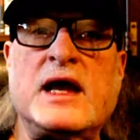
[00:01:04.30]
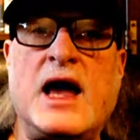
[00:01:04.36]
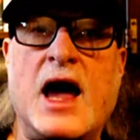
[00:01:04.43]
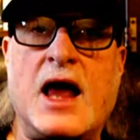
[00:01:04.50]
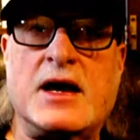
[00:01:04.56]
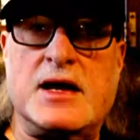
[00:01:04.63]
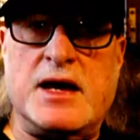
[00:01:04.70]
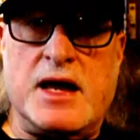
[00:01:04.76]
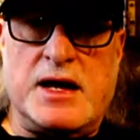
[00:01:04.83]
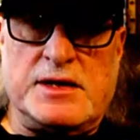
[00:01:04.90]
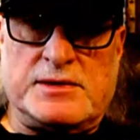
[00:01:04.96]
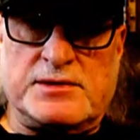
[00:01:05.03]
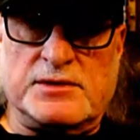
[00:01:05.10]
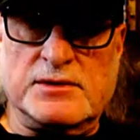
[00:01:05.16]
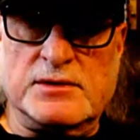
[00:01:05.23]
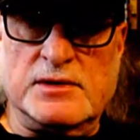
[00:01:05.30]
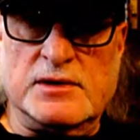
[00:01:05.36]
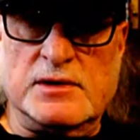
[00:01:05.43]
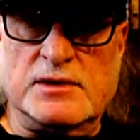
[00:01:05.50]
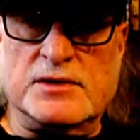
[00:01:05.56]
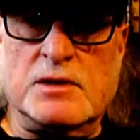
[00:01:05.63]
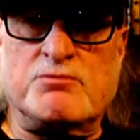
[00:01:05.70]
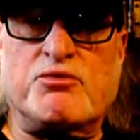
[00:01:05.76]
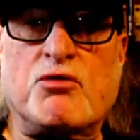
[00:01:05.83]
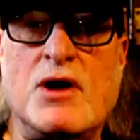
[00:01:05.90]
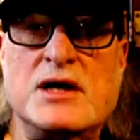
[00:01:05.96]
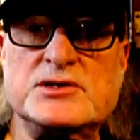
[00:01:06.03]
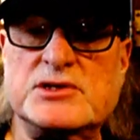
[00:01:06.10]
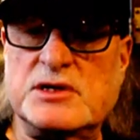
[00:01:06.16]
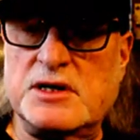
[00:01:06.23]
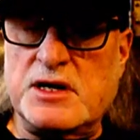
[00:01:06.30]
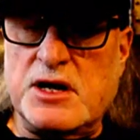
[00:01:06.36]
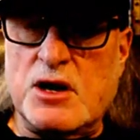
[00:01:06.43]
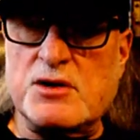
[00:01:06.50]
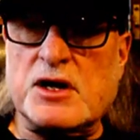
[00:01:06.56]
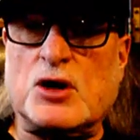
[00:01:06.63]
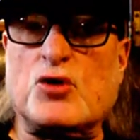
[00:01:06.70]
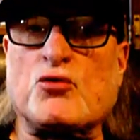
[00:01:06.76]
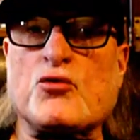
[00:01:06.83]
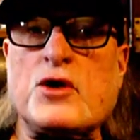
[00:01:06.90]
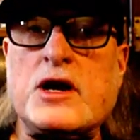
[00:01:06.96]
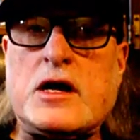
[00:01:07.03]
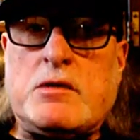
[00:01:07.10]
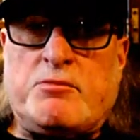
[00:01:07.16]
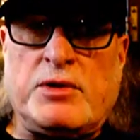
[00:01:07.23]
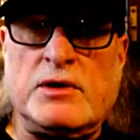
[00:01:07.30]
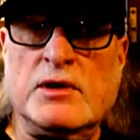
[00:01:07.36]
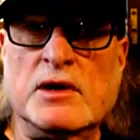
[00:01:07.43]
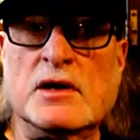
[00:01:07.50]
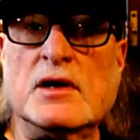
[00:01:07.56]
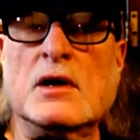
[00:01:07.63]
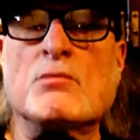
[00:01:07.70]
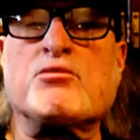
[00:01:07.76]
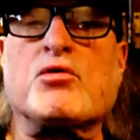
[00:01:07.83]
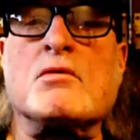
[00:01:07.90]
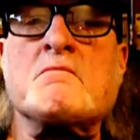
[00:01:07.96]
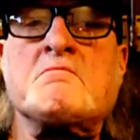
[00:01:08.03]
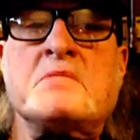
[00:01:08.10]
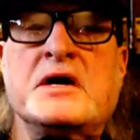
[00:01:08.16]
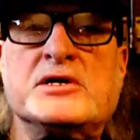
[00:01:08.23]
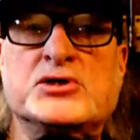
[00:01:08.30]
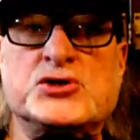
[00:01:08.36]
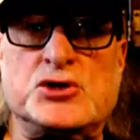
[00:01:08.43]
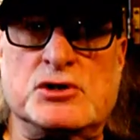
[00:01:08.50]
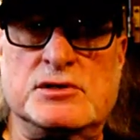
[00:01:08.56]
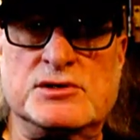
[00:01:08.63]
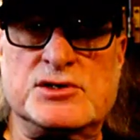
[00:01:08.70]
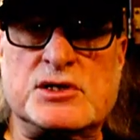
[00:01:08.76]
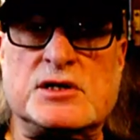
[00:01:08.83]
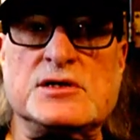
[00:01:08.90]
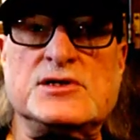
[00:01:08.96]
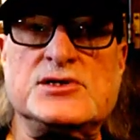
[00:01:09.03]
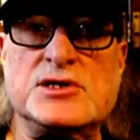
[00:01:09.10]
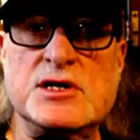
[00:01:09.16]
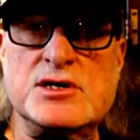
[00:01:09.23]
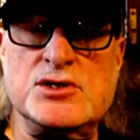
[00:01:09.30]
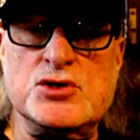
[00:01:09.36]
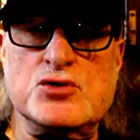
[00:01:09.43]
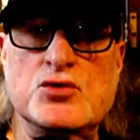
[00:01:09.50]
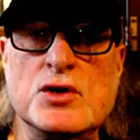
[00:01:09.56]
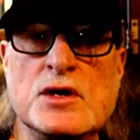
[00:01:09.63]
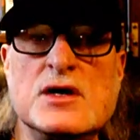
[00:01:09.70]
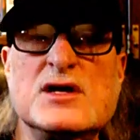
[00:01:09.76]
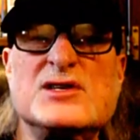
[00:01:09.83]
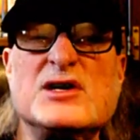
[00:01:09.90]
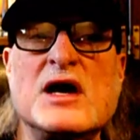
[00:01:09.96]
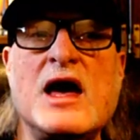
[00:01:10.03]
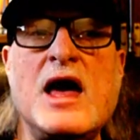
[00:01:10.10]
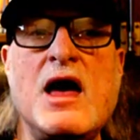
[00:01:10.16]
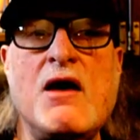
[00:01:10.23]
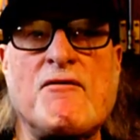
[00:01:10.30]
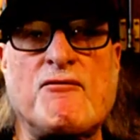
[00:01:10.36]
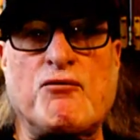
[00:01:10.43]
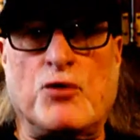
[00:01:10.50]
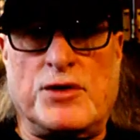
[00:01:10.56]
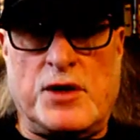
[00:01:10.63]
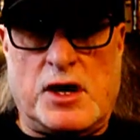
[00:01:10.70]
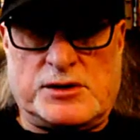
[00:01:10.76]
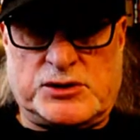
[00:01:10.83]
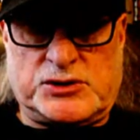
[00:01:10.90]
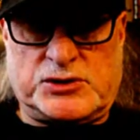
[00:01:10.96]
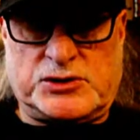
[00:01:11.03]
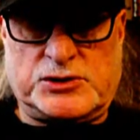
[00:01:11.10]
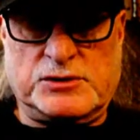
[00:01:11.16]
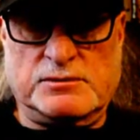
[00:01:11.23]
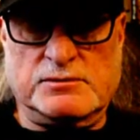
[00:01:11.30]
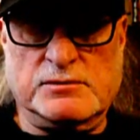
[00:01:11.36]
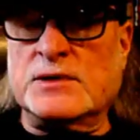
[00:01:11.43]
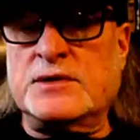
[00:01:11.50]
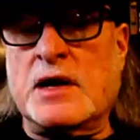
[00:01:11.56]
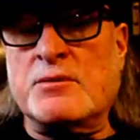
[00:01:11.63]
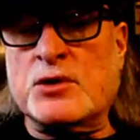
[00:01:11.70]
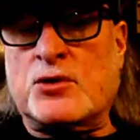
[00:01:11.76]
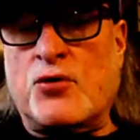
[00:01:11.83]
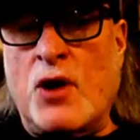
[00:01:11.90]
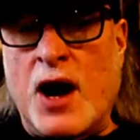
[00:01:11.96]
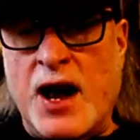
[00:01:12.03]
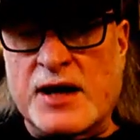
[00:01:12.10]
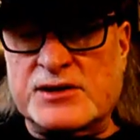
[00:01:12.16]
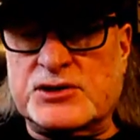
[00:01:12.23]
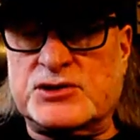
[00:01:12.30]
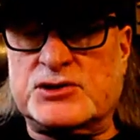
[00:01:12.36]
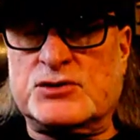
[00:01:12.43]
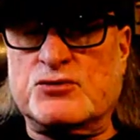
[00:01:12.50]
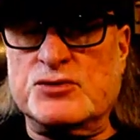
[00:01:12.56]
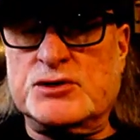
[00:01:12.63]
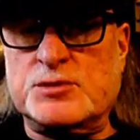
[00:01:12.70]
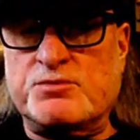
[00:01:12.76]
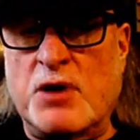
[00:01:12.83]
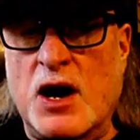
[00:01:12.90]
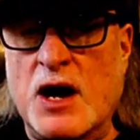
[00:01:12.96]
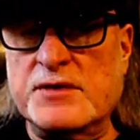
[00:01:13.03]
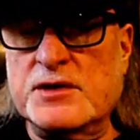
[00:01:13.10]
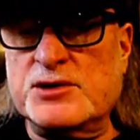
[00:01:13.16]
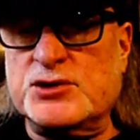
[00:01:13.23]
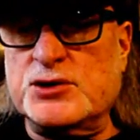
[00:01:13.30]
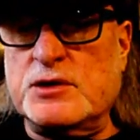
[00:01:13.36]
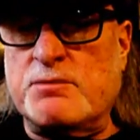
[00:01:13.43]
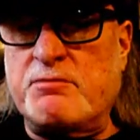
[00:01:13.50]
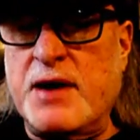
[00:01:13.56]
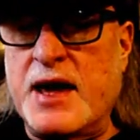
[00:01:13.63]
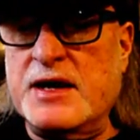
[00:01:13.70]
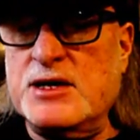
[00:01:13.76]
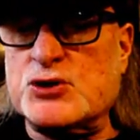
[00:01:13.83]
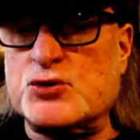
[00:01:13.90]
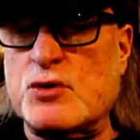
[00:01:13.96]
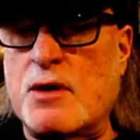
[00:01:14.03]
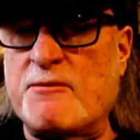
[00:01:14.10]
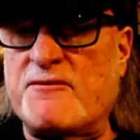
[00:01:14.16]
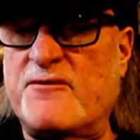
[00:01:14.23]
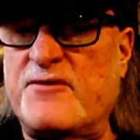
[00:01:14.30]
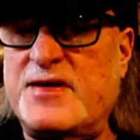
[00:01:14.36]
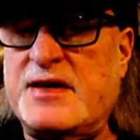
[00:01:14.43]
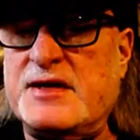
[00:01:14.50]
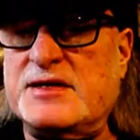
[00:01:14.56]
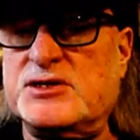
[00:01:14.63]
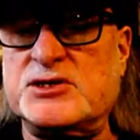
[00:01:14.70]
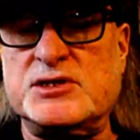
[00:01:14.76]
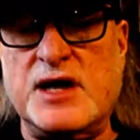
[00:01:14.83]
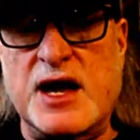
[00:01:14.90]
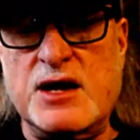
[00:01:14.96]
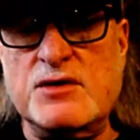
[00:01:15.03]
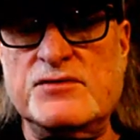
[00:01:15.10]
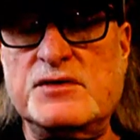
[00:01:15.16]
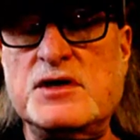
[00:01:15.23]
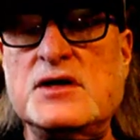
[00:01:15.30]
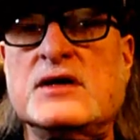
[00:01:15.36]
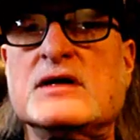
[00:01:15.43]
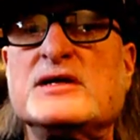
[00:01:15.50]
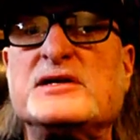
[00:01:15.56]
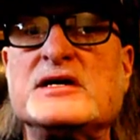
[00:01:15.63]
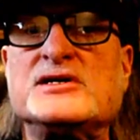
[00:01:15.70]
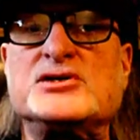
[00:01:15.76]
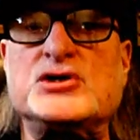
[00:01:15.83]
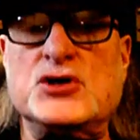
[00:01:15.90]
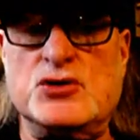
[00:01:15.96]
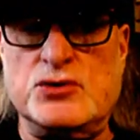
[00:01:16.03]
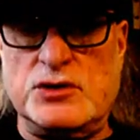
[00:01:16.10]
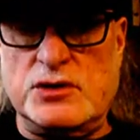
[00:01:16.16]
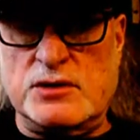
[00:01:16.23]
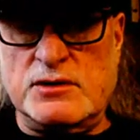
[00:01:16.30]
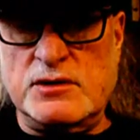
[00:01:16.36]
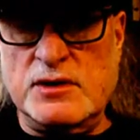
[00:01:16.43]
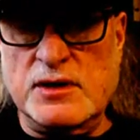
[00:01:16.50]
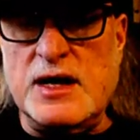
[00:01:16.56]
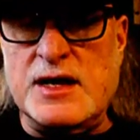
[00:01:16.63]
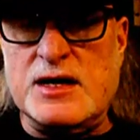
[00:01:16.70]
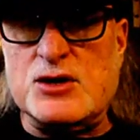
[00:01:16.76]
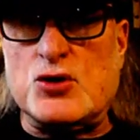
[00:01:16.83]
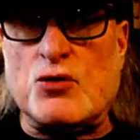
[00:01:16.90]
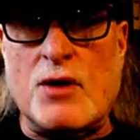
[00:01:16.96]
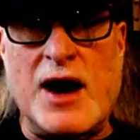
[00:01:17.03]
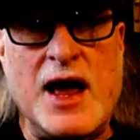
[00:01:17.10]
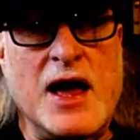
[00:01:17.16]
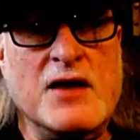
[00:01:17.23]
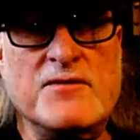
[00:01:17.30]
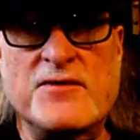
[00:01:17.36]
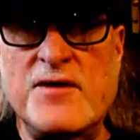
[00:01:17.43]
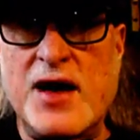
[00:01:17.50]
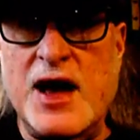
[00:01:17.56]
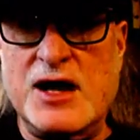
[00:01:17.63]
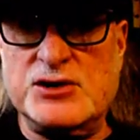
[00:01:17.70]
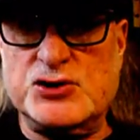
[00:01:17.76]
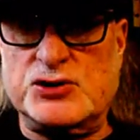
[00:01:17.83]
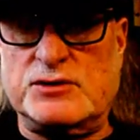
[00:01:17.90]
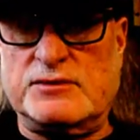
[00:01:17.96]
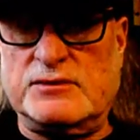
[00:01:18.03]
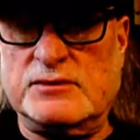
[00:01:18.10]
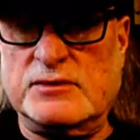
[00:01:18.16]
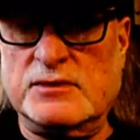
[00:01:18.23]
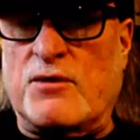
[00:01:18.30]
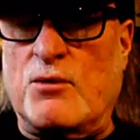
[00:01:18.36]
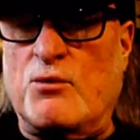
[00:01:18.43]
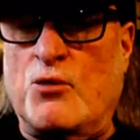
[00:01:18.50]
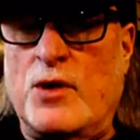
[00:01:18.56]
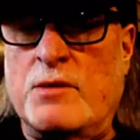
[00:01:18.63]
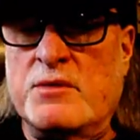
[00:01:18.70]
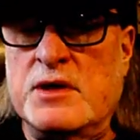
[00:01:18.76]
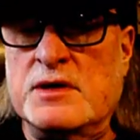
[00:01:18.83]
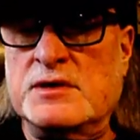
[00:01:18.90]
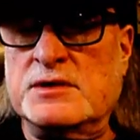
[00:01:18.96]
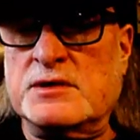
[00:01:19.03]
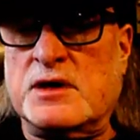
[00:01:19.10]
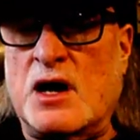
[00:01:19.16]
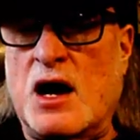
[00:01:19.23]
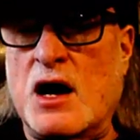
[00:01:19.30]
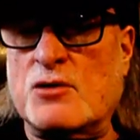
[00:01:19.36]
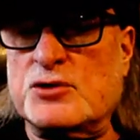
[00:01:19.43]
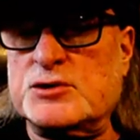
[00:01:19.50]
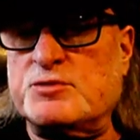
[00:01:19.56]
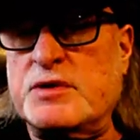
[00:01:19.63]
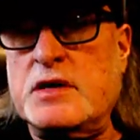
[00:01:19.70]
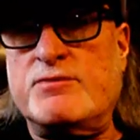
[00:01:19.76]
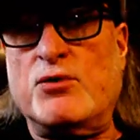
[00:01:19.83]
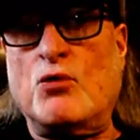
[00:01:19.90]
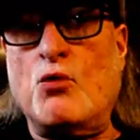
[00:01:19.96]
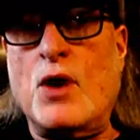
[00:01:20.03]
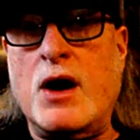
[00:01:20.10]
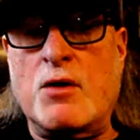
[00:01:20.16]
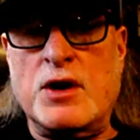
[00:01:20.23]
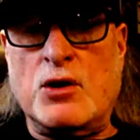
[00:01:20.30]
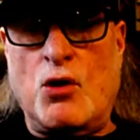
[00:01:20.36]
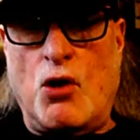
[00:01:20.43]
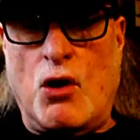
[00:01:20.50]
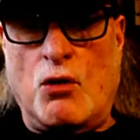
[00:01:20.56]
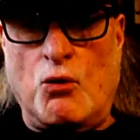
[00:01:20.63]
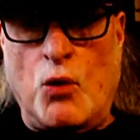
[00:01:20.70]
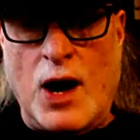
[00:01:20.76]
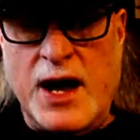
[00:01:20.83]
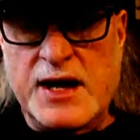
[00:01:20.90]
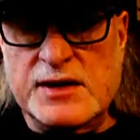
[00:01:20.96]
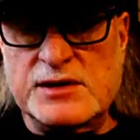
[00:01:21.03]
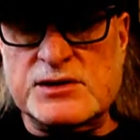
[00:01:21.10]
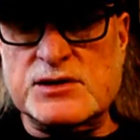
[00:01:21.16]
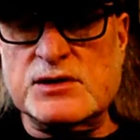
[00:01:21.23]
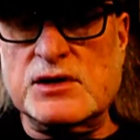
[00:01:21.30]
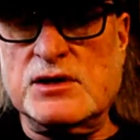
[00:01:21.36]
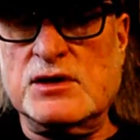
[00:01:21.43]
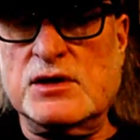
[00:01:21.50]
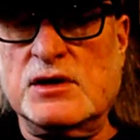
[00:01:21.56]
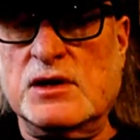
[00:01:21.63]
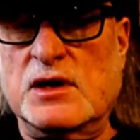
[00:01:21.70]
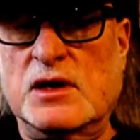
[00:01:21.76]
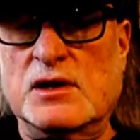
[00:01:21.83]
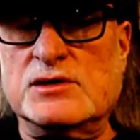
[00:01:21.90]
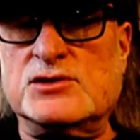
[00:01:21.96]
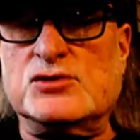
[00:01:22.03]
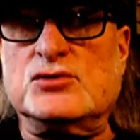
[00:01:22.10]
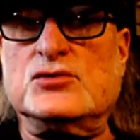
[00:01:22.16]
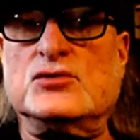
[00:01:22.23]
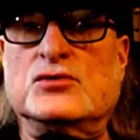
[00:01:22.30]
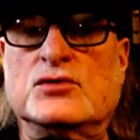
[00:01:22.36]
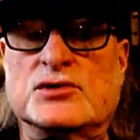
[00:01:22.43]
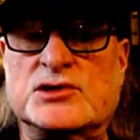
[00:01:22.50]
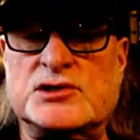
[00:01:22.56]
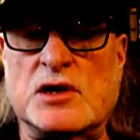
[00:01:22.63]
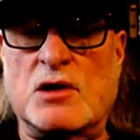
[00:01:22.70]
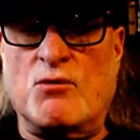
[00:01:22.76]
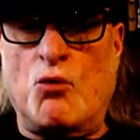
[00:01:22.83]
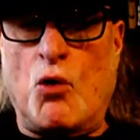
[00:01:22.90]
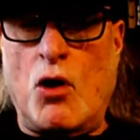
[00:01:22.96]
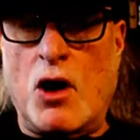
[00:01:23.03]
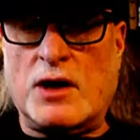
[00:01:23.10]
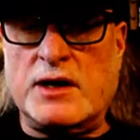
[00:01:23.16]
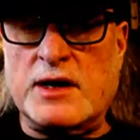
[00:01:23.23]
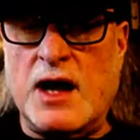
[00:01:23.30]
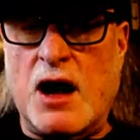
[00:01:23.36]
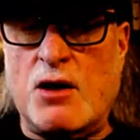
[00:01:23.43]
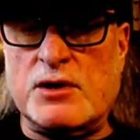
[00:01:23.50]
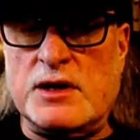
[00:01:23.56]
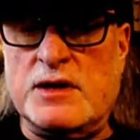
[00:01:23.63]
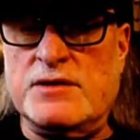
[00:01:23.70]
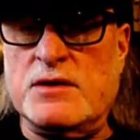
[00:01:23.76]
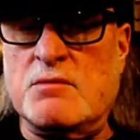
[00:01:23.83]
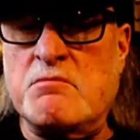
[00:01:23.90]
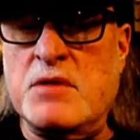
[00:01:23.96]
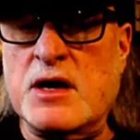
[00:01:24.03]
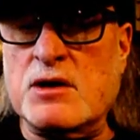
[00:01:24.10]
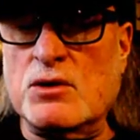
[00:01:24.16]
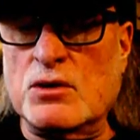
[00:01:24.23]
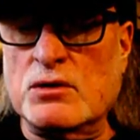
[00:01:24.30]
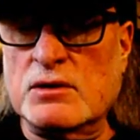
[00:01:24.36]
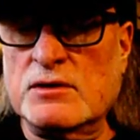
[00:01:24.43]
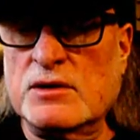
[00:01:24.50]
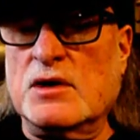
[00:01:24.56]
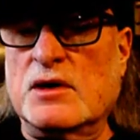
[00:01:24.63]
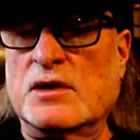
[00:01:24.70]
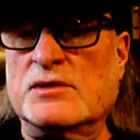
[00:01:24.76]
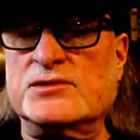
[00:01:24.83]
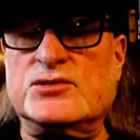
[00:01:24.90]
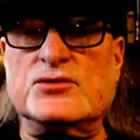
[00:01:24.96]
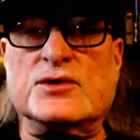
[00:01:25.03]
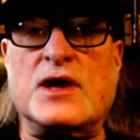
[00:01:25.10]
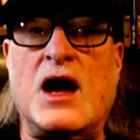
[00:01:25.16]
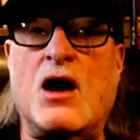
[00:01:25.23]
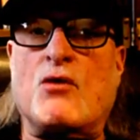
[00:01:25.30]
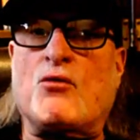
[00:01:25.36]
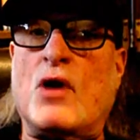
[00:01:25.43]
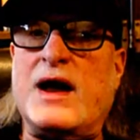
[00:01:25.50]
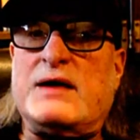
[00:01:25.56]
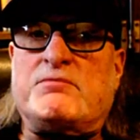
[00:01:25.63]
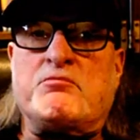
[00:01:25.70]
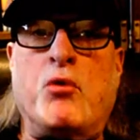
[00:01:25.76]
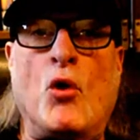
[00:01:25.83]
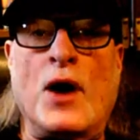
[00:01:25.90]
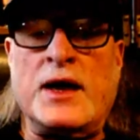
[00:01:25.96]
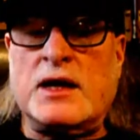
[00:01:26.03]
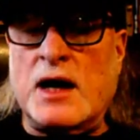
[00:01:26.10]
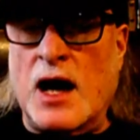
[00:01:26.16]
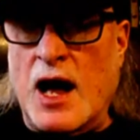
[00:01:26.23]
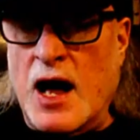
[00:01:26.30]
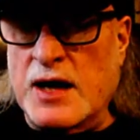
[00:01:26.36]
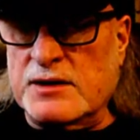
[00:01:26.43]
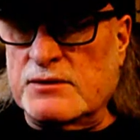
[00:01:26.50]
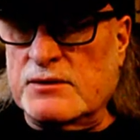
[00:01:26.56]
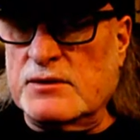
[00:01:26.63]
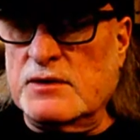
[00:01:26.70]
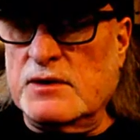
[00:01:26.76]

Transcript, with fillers: candidate, the president here, the creep, permission to continue to F with us. The Democrats responded to the penny Trump fiend state of the disunion in grand fashion. From women, congresspeople wearing all white, to some walking out in the middle, to an outright boycott,